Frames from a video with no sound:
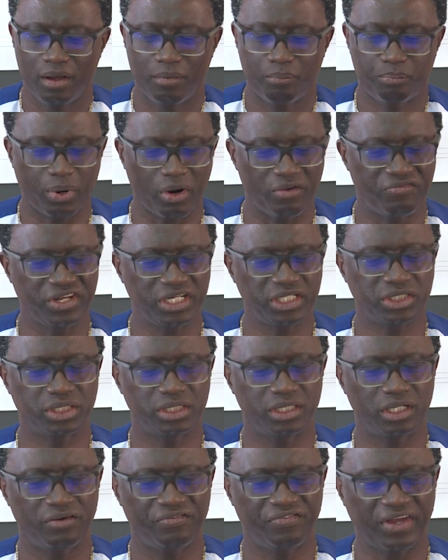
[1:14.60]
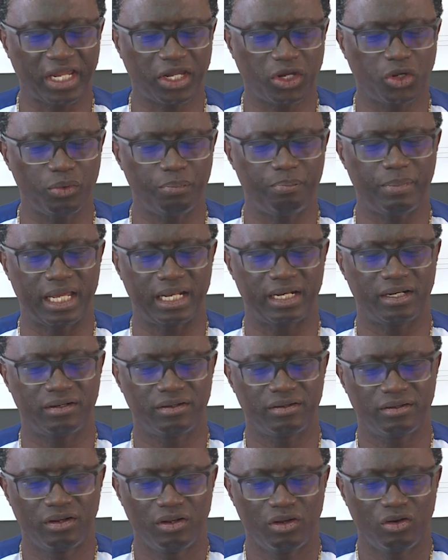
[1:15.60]
provision of
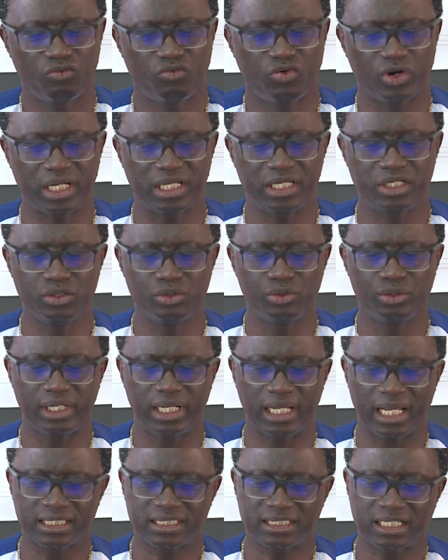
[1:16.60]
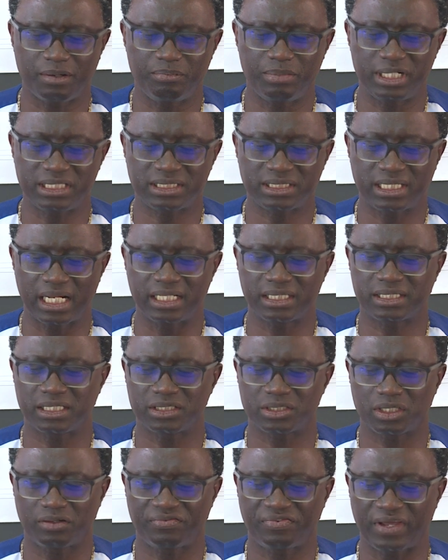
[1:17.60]
equipment for the newly established
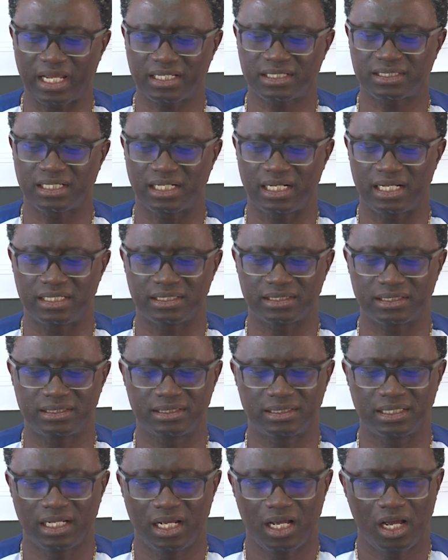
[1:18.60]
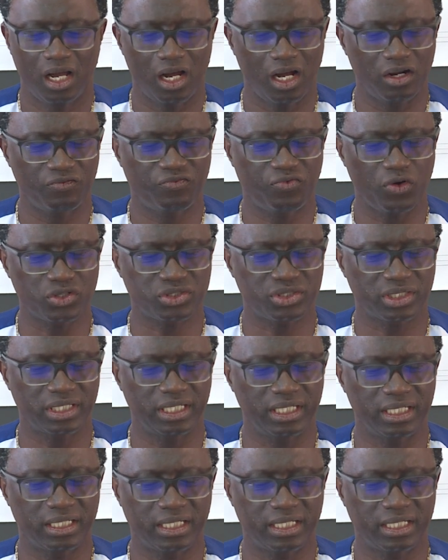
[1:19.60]
centers of excellence, and fostering